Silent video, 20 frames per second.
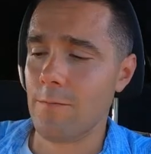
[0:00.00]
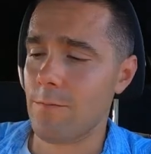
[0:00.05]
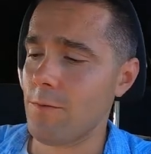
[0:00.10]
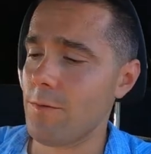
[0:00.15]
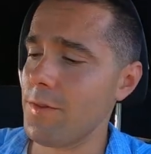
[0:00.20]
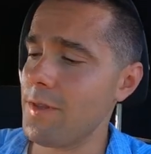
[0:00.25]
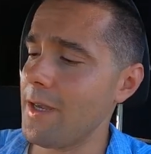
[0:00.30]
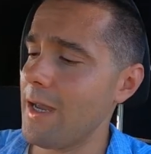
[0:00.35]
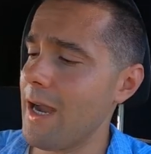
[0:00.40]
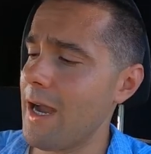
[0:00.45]

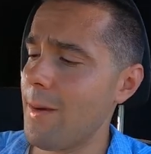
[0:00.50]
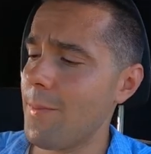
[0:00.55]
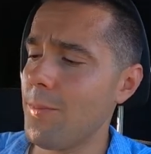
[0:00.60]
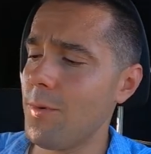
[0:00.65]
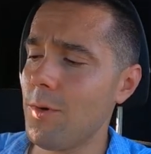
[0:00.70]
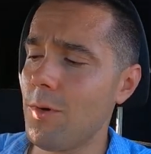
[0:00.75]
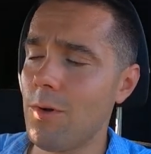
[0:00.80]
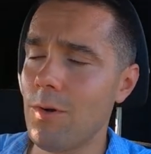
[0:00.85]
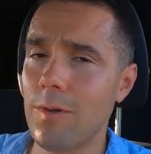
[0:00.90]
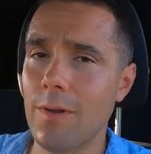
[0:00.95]
For the
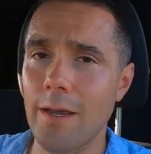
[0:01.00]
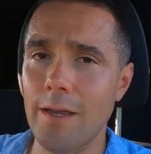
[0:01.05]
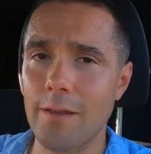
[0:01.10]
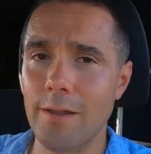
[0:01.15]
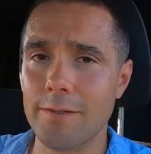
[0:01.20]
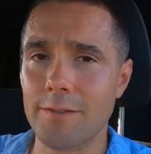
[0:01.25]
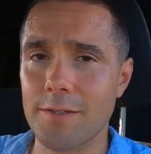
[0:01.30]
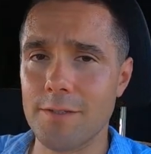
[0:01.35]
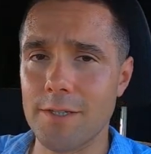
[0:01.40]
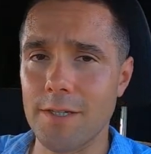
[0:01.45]
apple, I
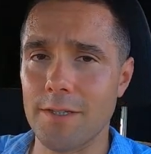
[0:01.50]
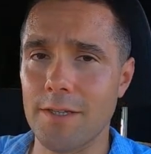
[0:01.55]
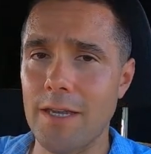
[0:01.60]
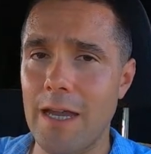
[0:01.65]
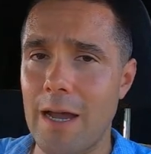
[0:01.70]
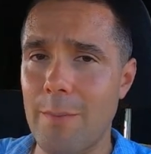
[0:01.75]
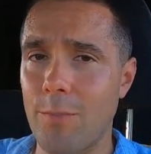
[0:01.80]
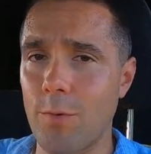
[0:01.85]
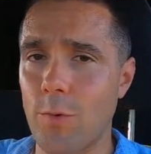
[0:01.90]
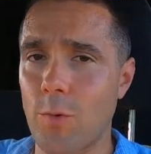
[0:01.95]
like to take the
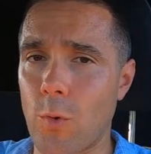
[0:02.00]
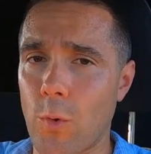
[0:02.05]
apple